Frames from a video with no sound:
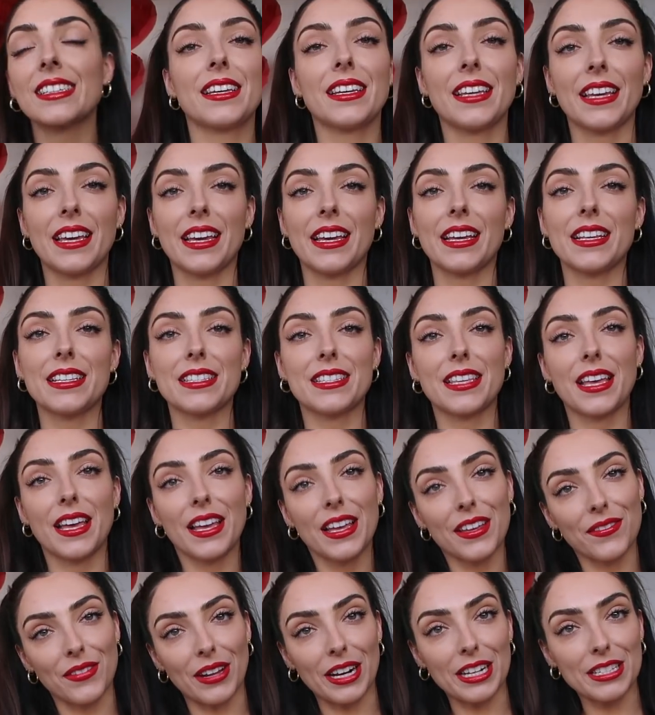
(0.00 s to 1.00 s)
It is
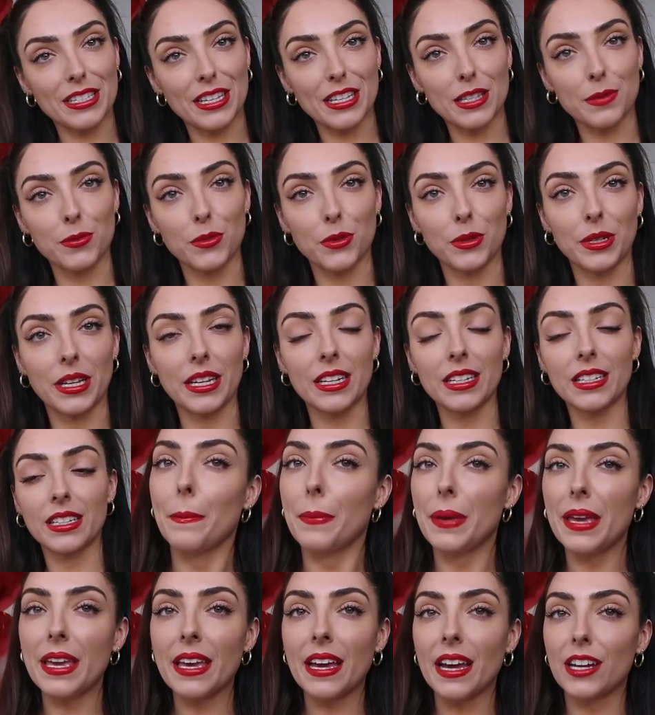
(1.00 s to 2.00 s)
Valentine's morning.
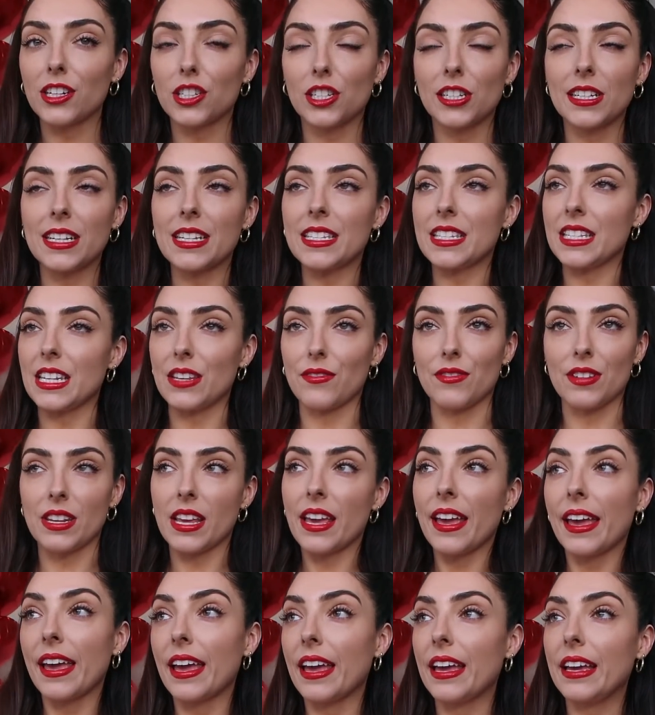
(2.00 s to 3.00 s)
Bee actually isn't even
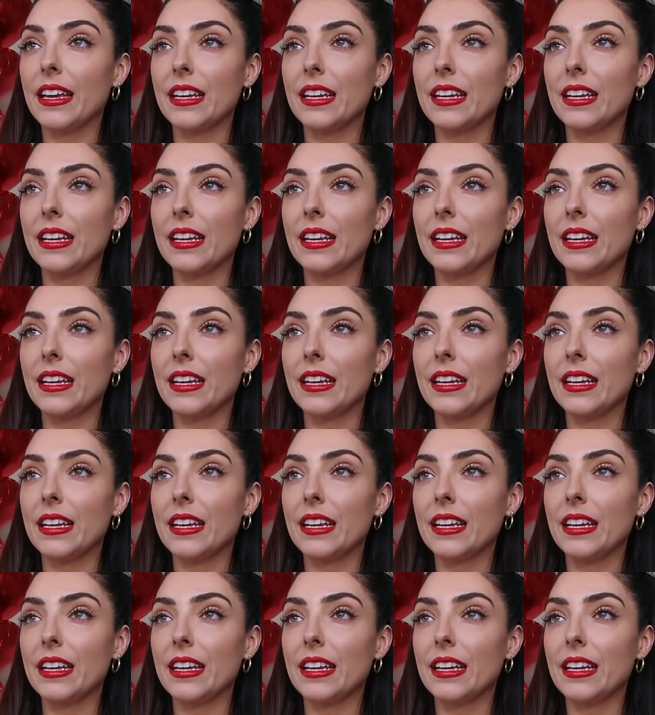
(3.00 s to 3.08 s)
here.